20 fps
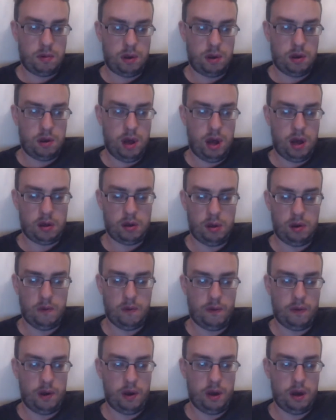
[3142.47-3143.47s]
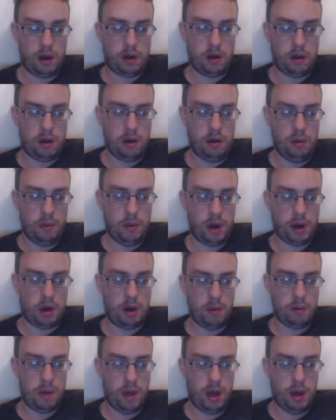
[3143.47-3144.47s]
So that's hopefully a good little
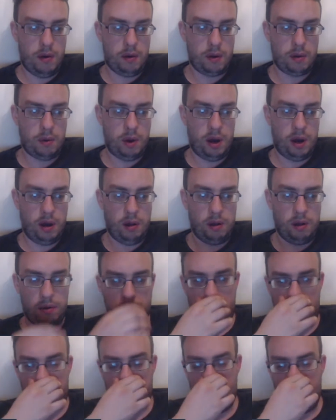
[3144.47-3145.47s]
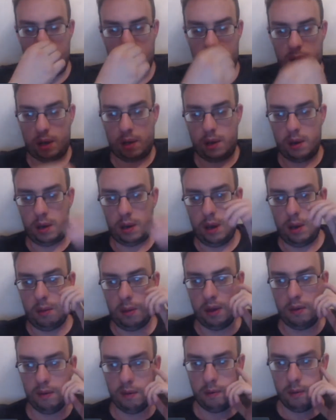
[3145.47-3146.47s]
pickup there as well. and means I can
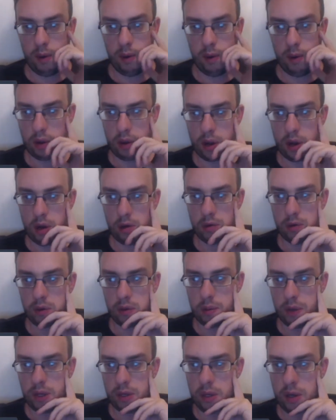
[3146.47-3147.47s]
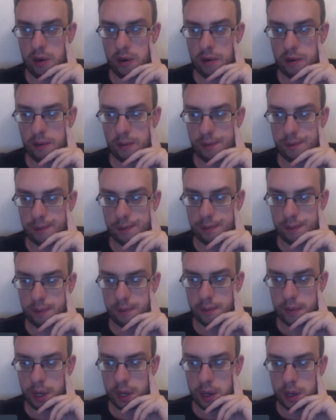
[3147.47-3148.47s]
keep even more of the clothes for myself.
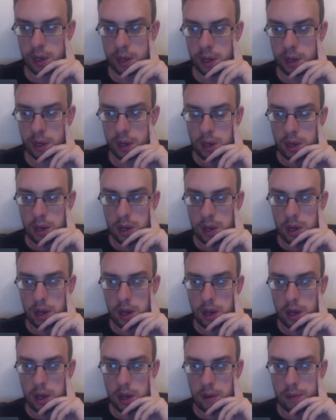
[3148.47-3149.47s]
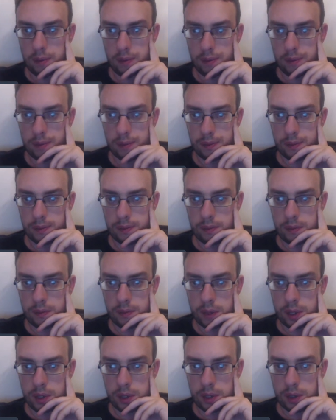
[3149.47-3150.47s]
Um,
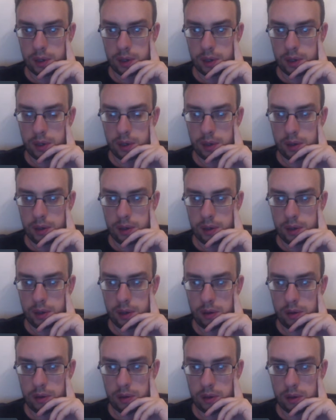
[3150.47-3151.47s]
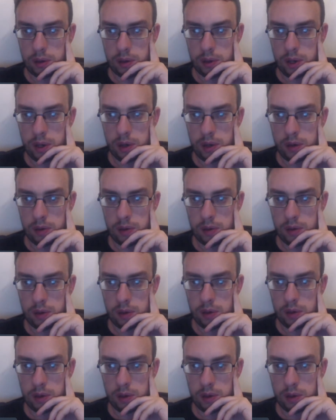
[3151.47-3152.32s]
do everyone just say no?